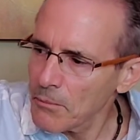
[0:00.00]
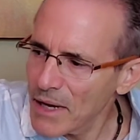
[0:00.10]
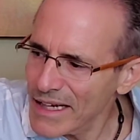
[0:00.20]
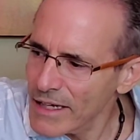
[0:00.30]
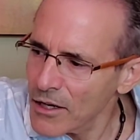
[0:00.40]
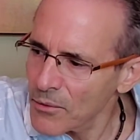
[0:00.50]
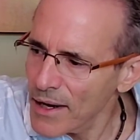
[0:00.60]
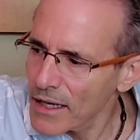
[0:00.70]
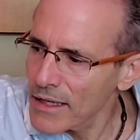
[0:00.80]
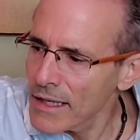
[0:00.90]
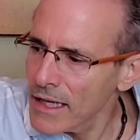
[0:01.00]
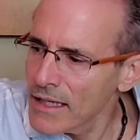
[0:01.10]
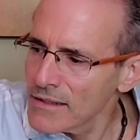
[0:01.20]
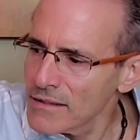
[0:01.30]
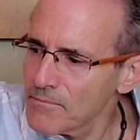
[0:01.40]
might not
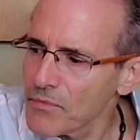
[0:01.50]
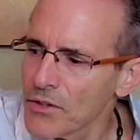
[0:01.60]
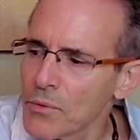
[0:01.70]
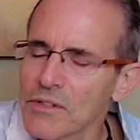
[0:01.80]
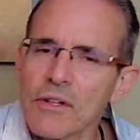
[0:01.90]
recognize is what's